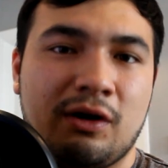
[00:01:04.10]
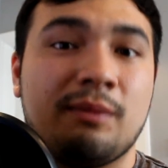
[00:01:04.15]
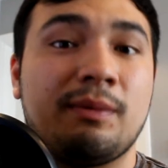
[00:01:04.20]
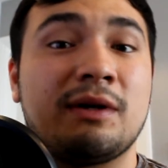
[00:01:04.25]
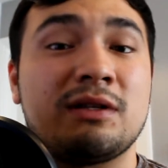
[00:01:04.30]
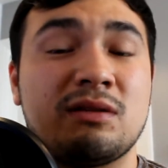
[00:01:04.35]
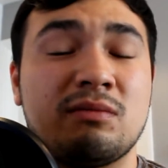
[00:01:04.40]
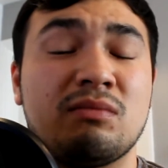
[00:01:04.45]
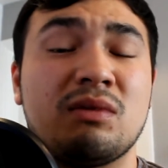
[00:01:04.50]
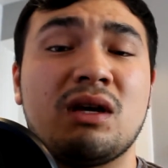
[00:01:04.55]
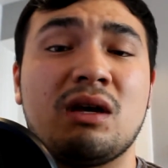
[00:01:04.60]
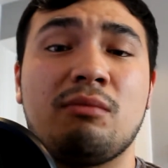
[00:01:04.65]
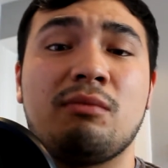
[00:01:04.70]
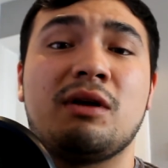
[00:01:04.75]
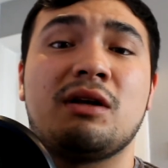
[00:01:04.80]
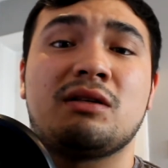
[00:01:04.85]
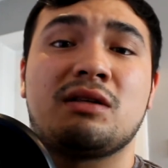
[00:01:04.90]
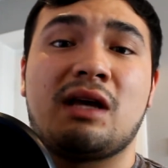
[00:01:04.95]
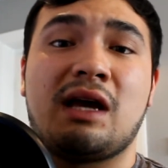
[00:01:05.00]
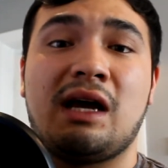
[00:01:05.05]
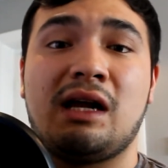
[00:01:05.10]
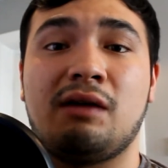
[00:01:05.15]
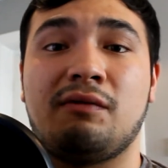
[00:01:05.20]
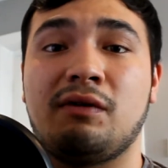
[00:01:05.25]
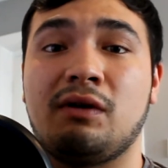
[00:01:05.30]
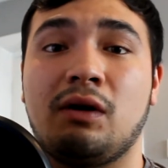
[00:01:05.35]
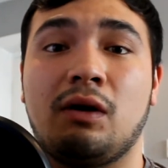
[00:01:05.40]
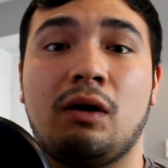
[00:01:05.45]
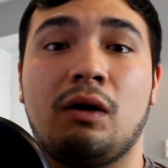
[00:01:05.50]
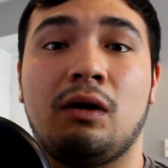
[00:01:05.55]
but to me it means a hell of a
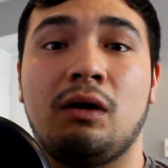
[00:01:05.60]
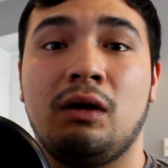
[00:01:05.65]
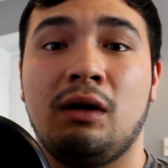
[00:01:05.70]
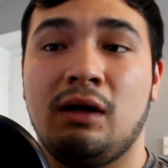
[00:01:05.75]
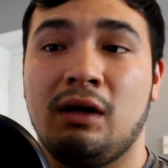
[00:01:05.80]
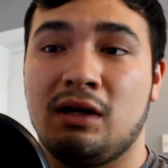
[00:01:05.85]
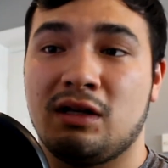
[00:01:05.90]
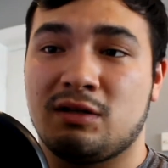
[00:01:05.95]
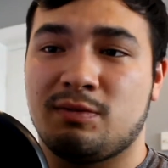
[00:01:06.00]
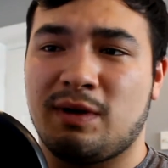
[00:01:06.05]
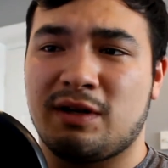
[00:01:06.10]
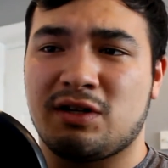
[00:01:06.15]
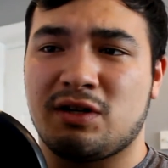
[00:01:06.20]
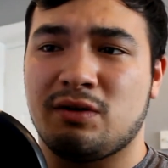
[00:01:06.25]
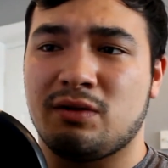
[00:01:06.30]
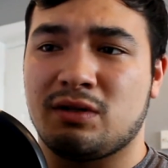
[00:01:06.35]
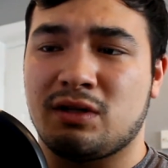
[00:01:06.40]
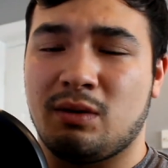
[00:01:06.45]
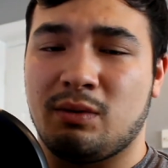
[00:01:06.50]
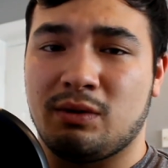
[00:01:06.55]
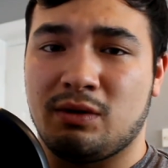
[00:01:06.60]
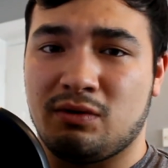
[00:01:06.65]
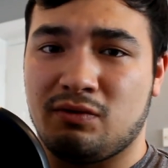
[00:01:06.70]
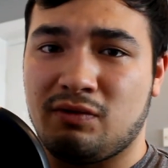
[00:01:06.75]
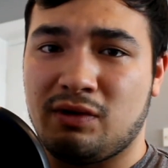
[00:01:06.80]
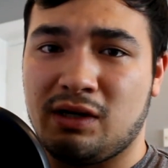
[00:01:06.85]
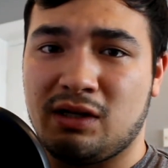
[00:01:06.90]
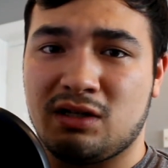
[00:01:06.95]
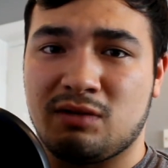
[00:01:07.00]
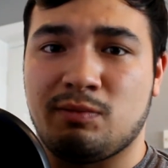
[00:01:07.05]
lot, especially if someone who's
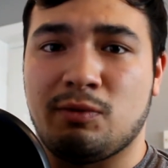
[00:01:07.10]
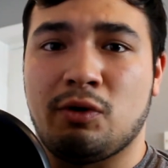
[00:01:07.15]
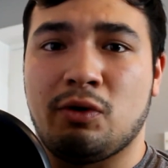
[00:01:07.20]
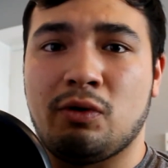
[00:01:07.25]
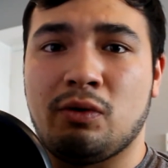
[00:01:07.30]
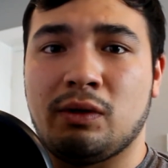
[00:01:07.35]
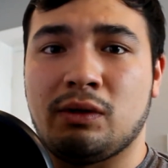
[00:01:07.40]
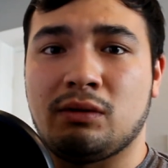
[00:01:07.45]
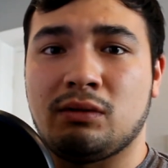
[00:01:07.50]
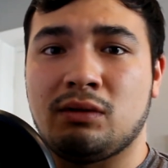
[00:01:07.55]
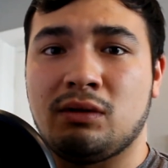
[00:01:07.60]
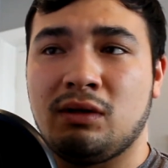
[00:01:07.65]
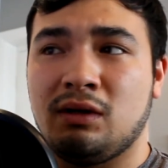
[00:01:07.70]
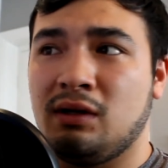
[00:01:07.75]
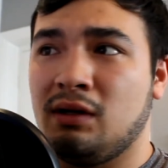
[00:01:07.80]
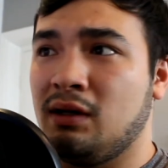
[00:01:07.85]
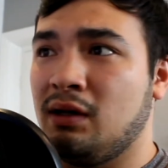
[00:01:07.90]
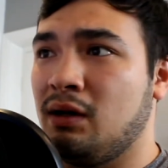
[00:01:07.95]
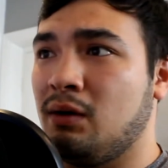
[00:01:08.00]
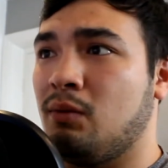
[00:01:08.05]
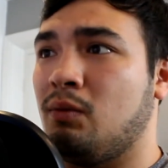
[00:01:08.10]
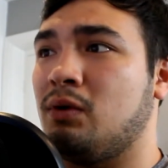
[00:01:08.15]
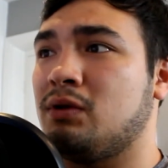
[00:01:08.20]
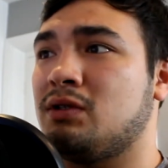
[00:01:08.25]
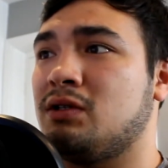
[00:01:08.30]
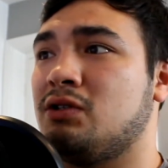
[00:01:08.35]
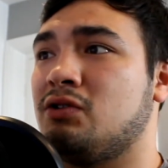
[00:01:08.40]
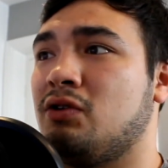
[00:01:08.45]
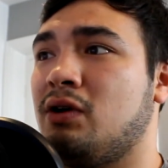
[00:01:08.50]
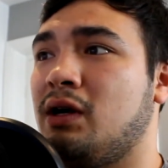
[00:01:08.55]
really small and wants
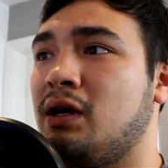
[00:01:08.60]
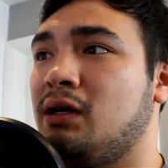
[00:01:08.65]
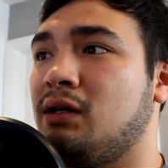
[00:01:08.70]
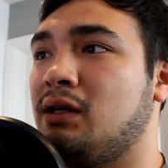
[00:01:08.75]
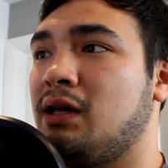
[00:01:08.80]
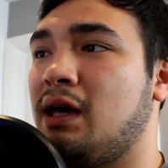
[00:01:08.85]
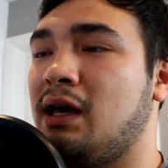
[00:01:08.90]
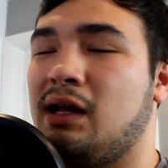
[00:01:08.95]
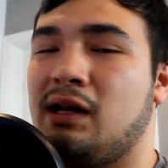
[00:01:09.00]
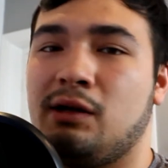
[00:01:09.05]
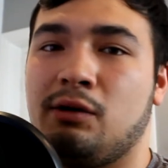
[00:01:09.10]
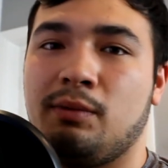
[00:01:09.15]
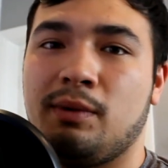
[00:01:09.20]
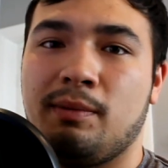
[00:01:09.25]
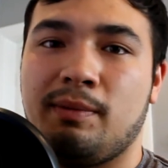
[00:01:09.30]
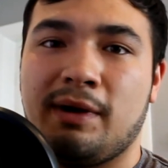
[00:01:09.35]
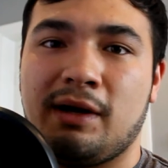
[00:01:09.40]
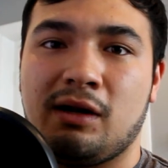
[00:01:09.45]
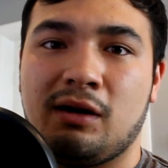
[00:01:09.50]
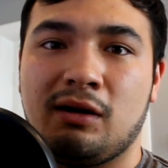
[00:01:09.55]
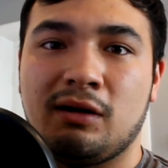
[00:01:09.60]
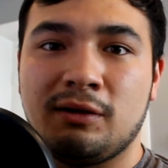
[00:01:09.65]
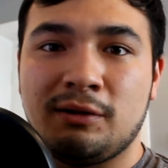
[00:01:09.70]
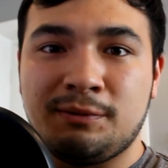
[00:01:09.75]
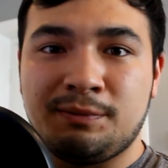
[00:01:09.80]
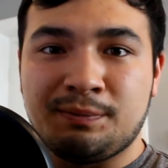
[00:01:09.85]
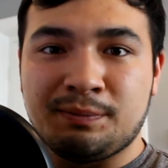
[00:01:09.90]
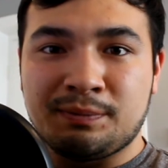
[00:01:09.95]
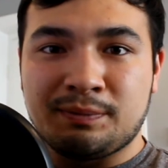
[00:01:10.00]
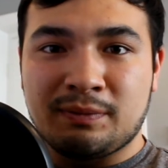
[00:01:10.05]
to try and get a little bit better.
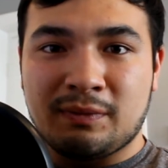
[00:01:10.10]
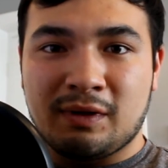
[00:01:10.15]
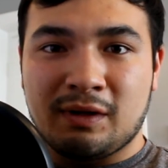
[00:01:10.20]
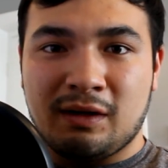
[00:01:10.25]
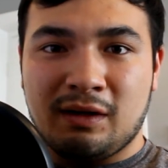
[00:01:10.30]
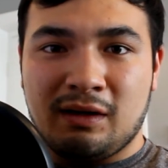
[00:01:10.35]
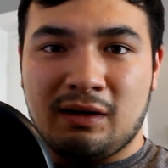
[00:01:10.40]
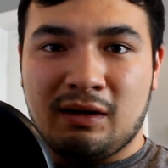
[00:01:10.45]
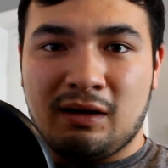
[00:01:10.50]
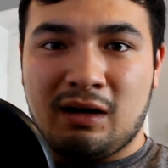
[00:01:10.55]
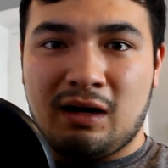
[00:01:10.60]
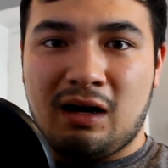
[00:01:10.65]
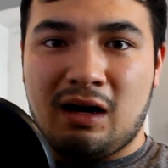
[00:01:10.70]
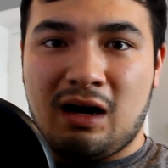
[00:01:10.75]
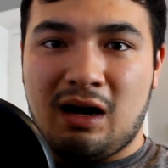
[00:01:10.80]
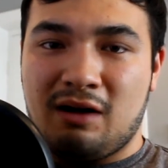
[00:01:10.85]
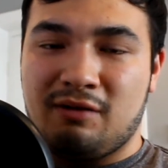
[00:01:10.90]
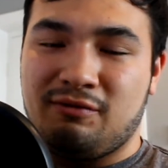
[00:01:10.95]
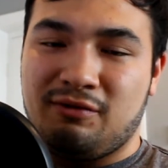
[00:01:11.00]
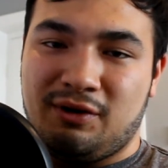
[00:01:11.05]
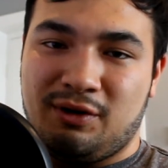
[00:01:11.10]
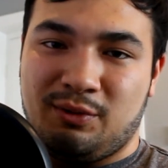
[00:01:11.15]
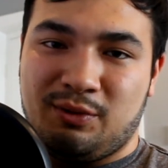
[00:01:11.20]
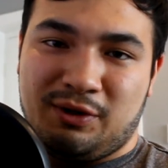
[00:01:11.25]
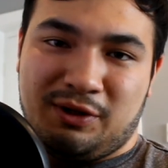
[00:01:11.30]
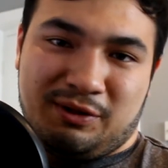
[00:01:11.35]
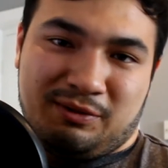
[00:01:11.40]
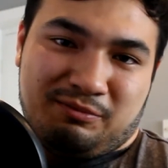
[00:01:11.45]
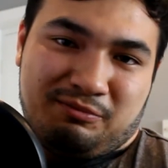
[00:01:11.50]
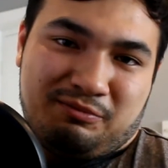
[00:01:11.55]
I really
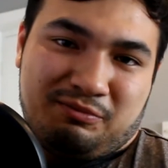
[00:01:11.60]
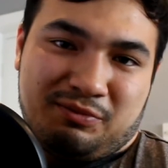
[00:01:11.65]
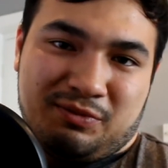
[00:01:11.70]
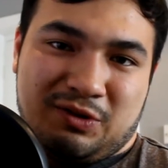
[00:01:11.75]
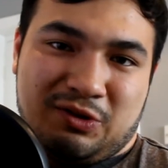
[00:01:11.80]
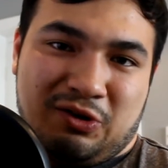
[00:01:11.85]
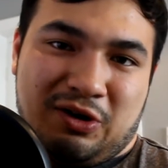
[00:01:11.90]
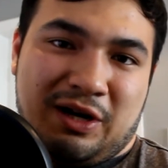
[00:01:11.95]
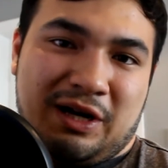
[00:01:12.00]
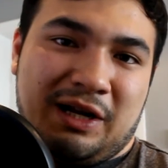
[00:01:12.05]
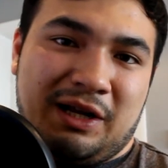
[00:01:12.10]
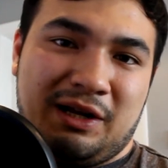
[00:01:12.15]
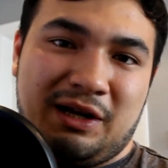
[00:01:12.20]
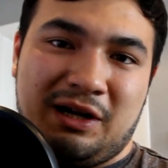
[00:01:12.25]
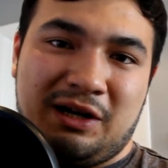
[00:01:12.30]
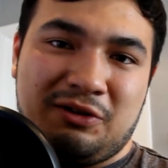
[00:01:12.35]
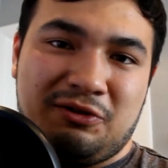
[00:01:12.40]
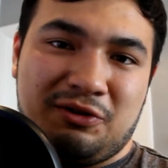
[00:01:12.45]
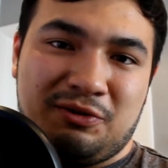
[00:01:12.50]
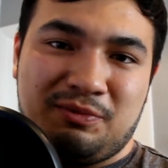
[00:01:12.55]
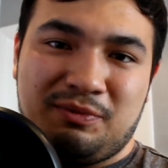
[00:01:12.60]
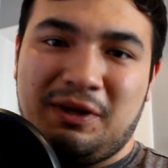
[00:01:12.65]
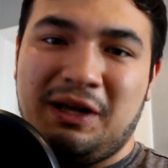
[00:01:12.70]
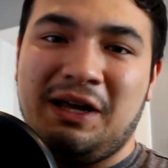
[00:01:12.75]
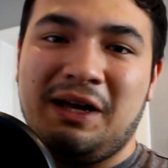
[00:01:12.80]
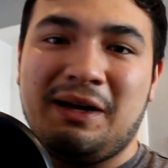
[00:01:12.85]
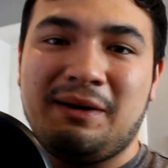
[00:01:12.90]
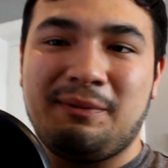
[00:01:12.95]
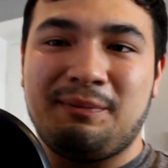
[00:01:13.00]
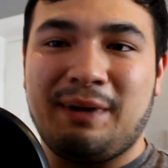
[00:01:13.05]
want to try and hit 100.
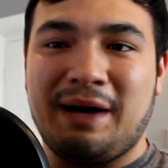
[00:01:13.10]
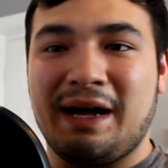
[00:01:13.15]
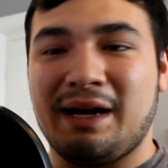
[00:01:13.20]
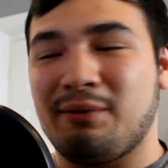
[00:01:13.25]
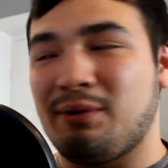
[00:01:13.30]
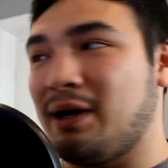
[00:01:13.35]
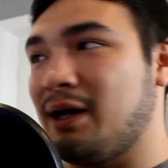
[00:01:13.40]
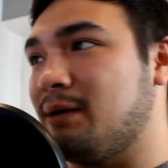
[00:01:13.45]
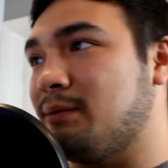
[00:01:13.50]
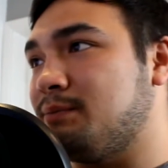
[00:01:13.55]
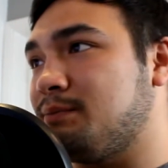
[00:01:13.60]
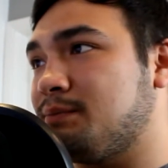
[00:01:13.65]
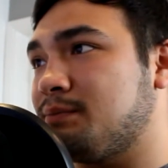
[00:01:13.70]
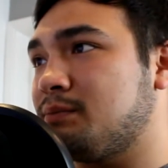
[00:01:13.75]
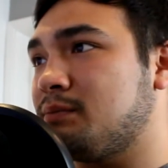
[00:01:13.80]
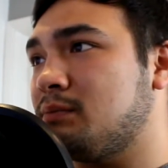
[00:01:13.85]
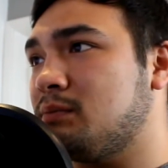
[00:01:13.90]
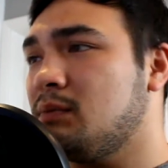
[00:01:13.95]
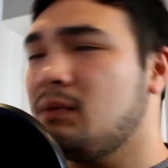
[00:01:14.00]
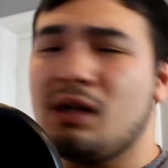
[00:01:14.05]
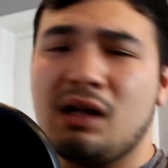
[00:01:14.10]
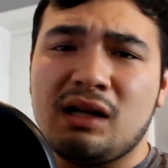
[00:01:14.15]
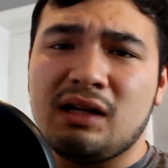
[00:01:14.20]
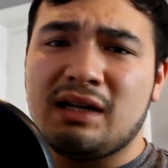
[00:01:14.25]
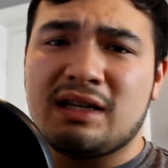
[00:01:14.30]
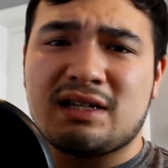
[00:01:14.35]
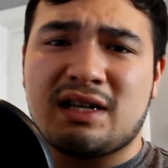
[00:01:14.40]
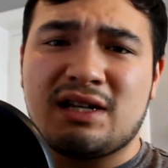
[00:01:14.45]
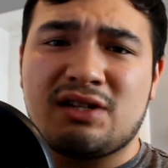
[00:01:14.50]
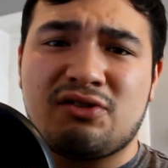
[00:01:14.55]
But anyway,
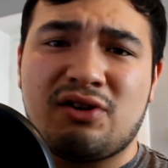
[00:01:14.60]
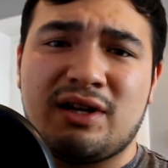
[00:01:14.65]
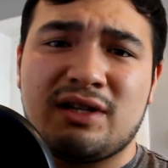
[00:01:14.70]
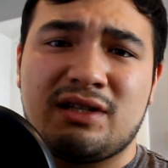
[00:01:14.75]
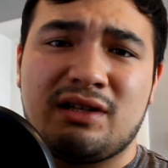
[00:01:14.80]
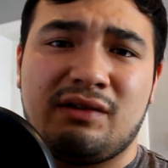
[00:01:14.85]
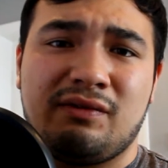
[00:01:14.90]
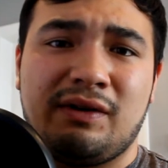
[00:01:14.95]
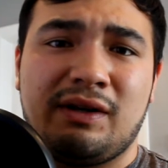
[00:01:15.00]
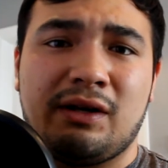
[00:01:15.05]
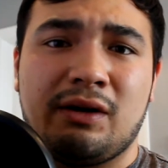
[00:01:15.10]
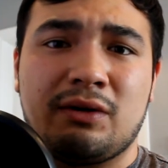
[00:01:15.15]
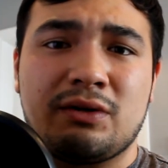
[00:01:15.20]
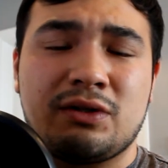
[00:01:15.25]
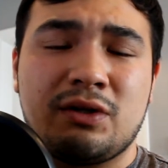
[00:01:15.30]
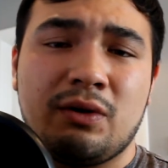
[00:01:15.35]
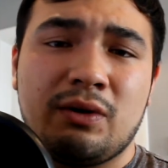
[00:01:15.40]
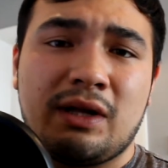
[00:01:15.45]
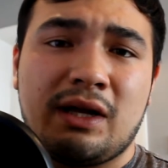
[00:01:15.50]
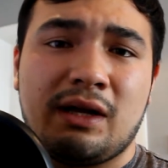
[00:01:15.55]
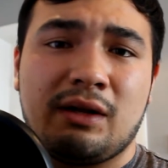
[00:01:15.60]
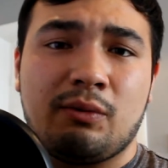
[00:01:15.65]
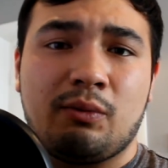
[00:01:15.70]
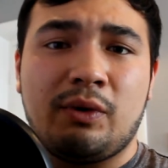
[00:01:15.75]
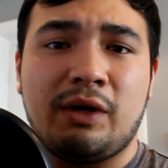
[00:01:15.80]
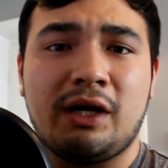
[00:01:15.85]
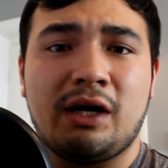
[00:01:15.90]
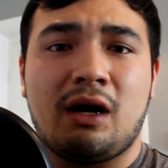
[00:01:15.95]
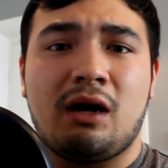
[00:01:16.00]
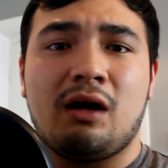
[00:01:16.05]
let's get straight into the video. So then,
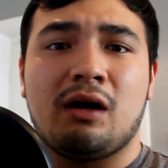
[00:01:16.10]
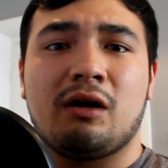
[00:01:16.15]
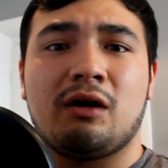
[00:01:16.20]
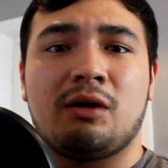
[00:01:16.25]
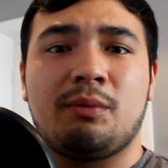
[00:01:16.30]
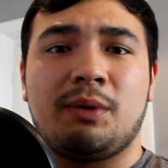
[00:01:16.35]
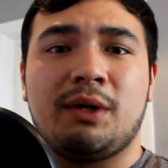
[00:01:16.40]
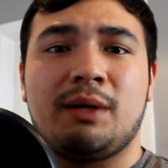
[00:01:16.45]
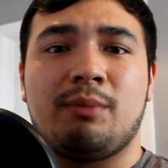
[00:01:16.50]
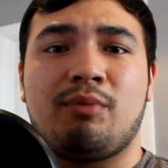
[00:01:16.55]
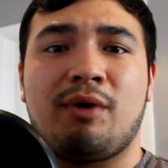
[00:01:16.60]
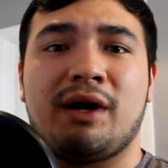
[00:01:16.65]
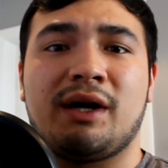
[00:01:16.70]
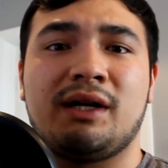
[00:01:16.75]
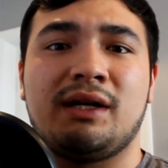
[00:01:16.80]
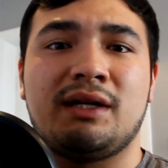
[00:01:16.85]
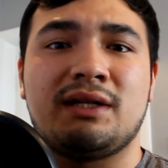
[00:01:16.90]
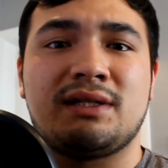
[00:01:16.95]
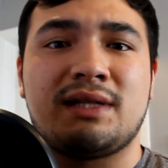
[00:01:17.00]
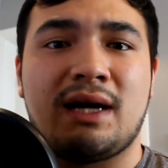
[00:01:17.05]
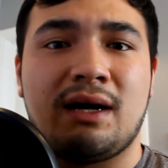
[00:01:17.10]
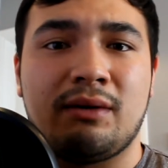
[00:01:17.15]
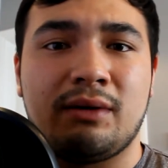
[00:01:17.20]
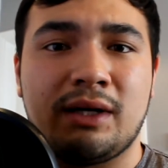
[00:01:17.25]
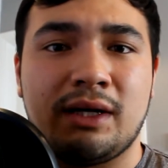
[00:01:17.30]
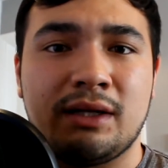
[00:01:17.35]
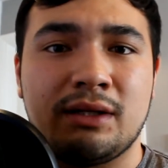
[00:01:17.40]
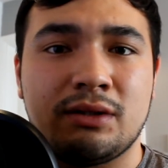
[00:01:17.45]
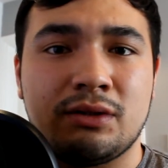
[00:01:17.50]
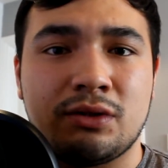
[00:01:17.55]
we are going to be breaking this down
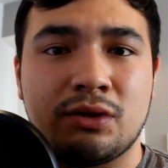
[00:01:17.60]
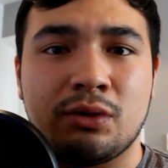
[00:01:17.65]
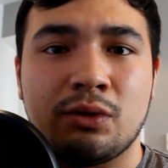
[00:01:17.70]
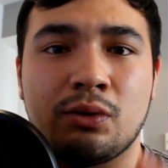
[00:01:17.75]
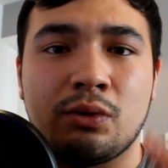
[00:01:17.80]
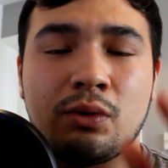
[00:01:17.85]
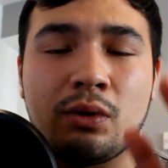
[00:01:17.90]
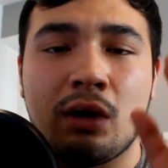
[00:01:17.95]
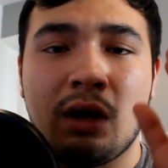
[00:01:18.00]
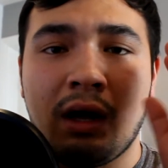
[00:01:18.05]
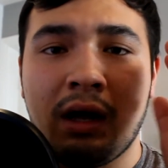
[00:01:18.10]
into